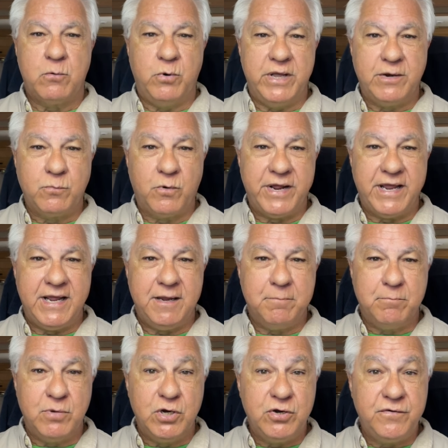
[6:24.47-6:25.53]
when we
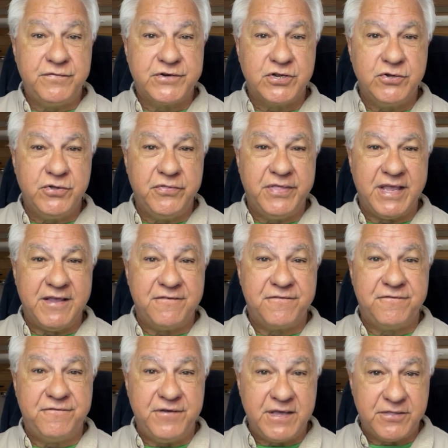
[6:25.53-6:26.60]
move to the
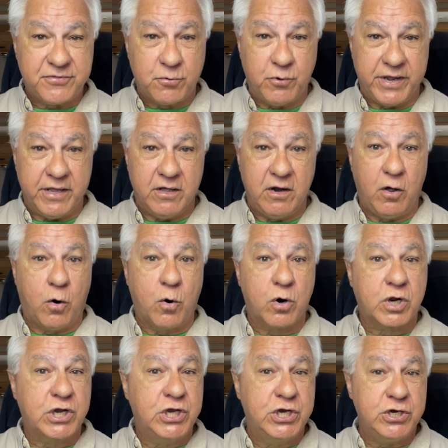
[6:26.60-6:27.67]
fifth wheel
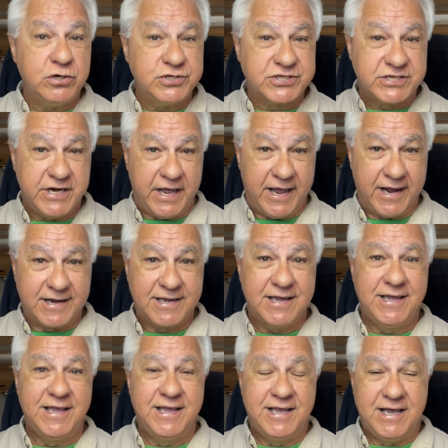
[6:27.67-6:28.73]
or gooseneck